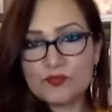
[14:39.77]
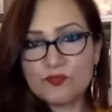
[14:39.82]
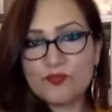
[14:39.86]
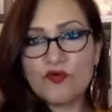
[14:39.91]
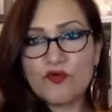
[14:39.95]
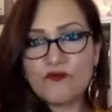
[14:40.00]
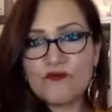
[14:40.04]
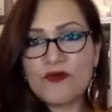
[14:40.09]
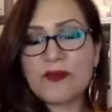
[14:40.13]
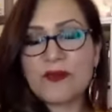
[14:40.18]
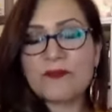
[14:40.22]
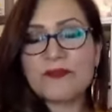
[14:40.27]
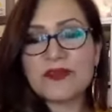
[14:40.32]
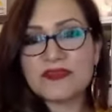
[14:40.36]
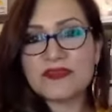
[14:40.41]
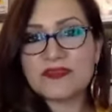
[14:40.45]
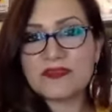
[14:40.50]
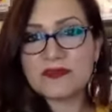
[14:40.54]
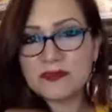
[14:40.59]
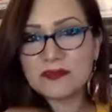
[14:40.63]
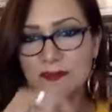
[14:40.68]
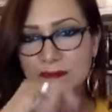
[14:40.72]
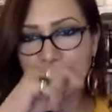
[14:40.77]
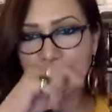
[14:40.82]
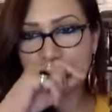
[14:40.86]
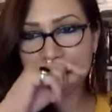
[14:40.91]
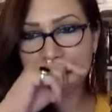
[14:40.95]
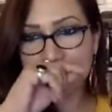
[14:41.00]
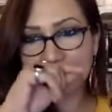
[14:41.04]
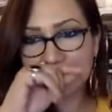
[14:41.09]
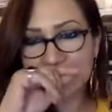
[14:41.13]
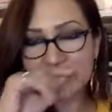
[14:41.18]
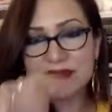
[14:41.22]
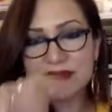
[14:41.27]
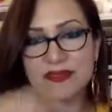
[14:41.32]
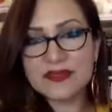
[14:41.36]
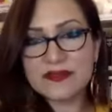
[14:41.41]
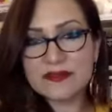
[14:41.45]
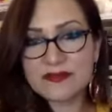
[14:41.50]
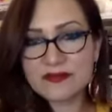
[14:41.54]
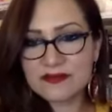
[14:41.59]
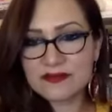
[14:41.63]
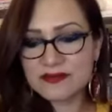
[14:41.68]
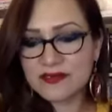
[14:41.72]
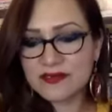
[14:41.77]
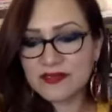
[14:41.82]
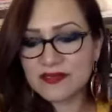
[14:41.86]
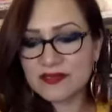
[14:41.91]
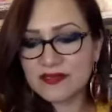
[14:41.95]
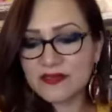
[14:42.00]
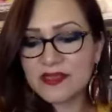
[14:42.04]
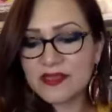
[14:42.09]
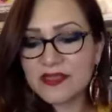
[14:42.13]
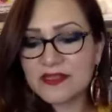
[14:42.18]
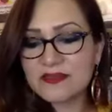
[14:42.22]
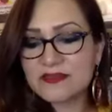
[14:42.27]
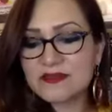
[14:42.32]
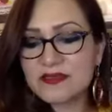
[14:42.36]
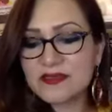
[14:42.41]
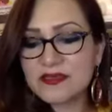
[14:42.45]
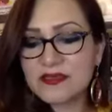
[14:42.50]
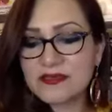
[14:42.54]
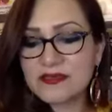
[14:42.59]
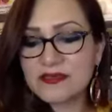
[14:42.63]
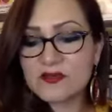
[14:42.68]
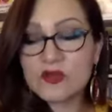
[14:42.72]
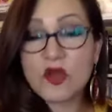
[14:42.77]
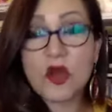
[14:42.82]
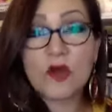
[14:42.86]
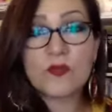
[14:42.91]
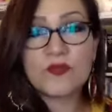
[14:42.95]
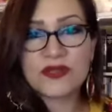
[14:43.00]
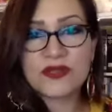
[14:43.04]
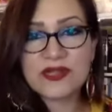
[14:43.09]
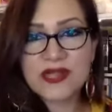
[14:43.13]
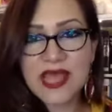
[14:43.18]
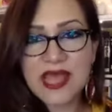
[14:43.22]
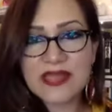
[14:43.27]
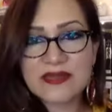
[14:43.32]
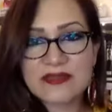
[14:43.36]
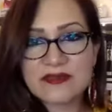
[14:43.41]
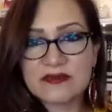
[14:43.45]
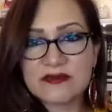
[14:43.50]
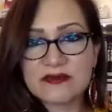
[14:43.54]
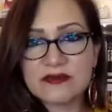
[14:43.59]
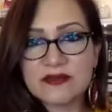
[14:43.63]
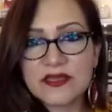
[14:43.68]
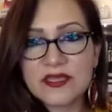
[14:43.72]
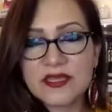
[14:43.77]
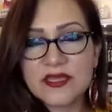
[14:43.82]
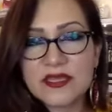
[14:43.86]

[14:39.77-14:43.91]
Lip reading: move up in her career and in the corporate ladder.